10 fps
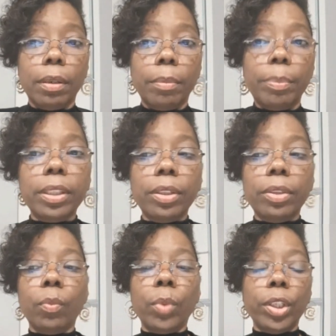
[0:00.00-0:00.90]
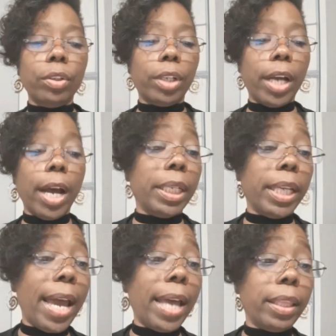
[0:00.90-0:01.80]
But when you're coming
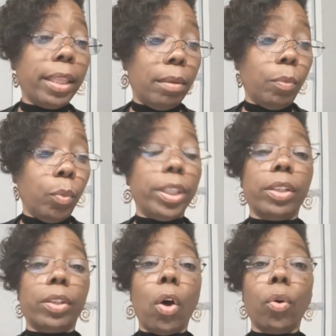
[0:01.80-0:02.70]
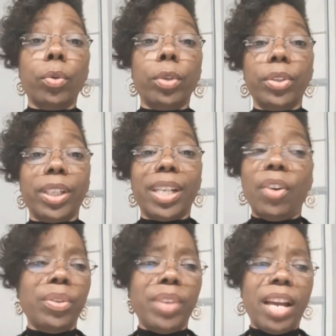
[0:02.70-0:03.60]
at them with this whole notion that,
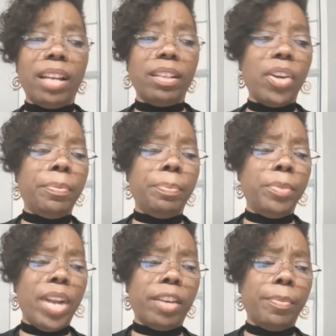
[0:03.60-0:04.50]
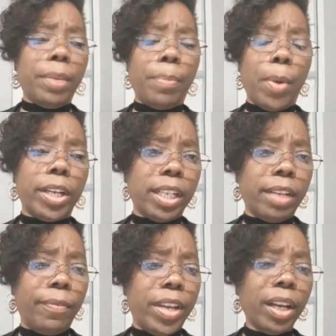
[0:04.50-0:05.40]
oh, you're not going to be a part of
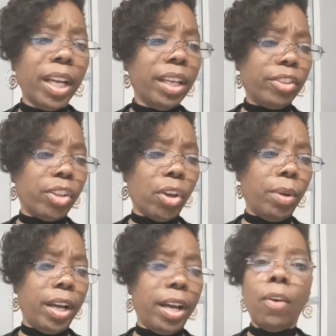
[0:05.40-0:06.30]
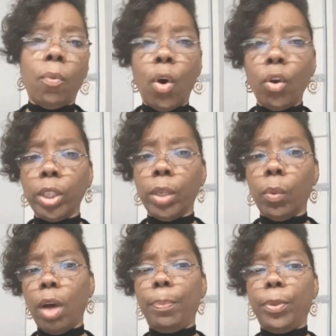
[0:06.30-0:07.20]
the NFL, so only
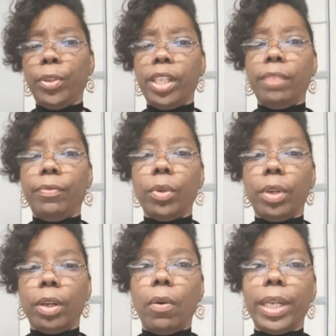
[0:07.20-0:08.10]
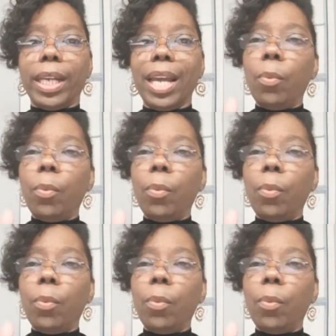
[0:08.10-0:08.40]
1% of you are going,